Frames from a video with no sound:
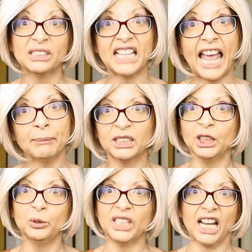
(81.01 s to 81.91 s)
was an
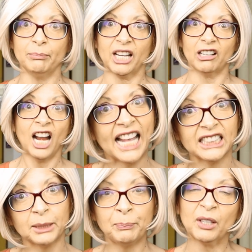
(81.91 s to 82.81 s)
absolute nightmare. I
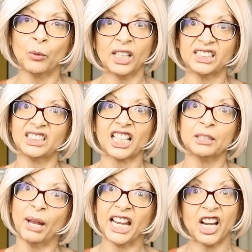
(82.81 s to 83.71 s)
had spit wads stuck
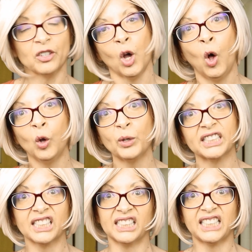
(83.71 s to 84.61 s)
in my hair the whole
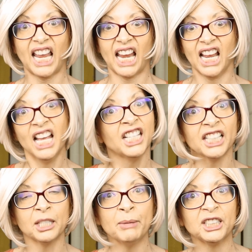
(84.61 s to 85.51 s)
rest of the day,
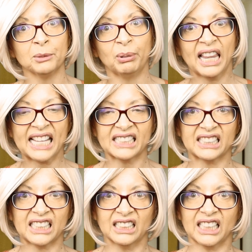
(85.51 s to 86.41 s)
not to mention plant
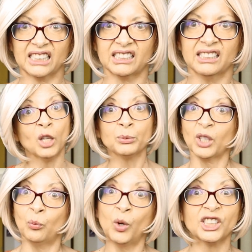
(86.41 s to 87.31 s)
seedlings. Those were
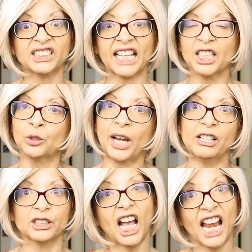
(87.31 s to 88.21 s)
the worst second
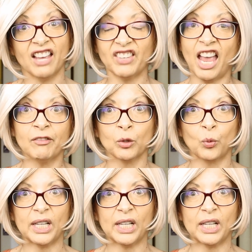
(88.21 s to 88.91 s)
graders I have ever